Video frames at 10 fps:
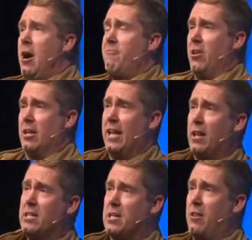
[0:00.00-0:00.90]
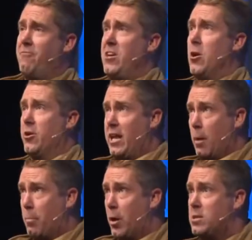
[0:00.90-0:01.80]
for the lilies of the field and the
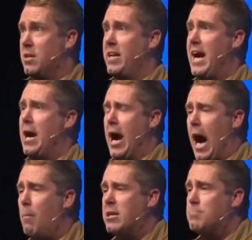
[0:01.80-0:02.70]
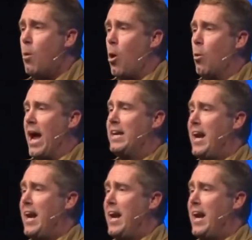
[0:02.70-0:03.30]
birds of the air, how much more would I